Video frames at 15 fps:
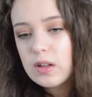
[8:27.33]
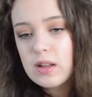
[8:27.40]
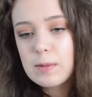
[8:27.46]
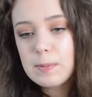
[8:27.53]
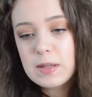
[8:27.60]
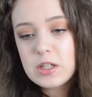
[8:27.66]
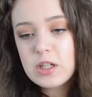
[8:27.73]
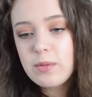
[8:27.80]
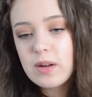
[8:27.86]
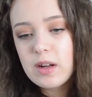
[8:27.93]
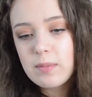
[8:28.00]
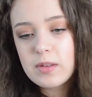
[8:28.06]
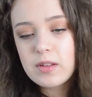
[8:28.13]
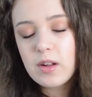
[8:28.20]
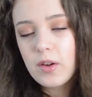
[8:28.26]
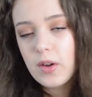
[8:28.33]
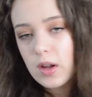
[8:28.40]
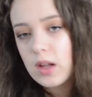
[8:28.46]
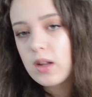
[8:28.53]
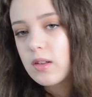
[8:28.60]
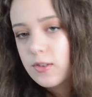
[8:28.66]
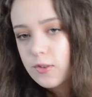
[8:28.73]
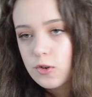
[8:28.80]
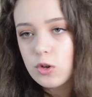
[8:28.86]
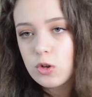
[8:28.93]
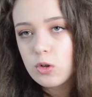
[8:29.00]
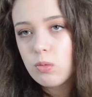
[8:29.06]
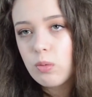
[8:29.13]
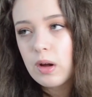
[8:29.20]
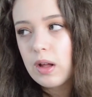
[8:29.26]
especially when I'm studying in
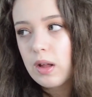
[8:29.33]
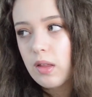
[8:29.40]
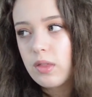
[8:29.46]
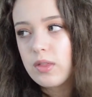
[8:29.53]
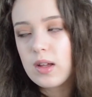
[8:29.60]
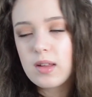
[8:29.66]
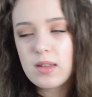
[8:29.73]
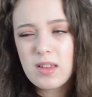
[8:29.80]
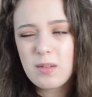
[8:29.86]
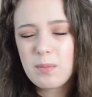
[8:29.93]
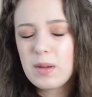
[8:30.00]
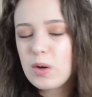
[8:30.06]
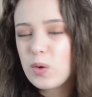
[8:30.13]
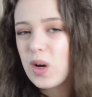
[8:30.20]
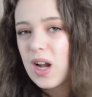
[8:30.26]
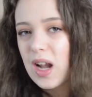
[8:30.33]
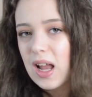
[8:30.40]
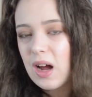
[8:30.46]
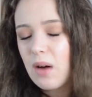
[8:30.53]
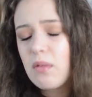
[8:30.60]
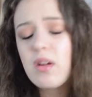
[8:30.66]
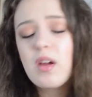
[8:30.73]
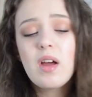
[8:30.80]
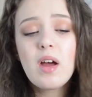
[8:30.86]
school where things can be quite loud,